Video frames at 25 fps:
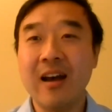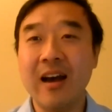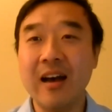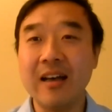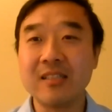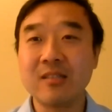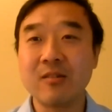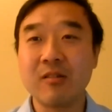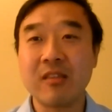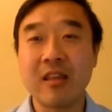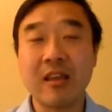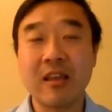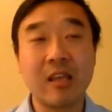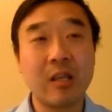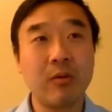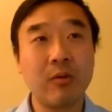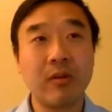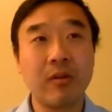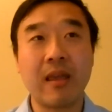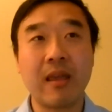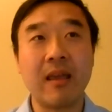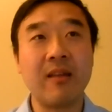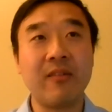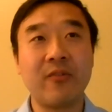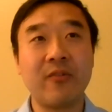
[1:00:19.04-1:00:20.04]
So thank you
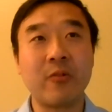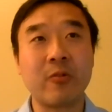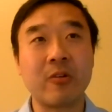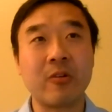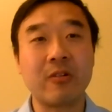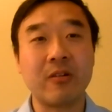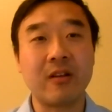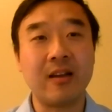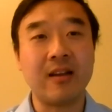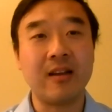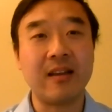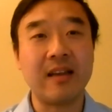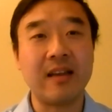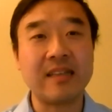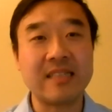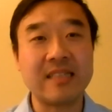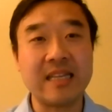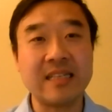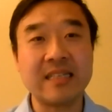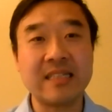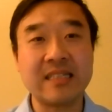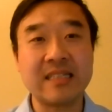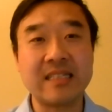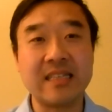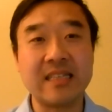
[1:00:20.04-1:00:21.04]
again for
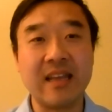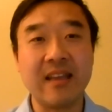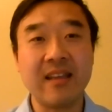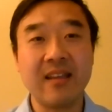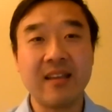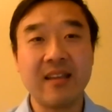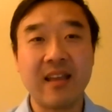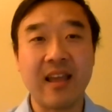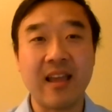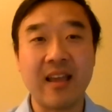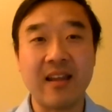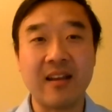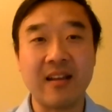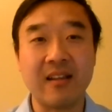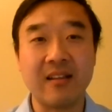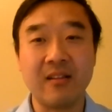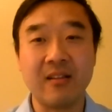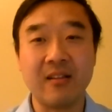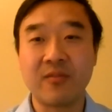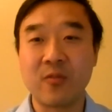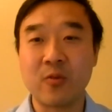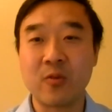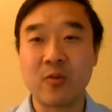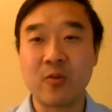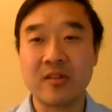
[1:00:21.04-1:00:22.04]
attending today, and I
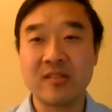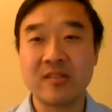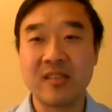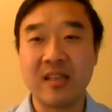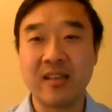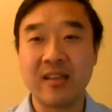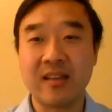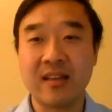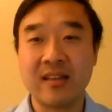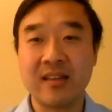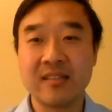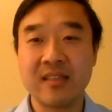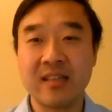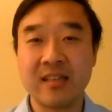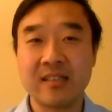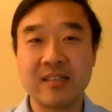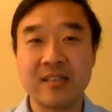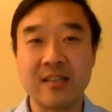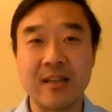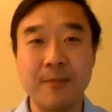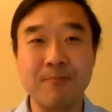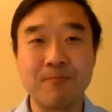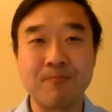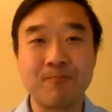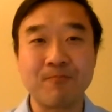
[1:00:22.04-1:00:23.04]
look forward to seeing you guys next
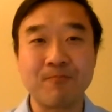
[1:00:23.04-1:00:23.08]
time.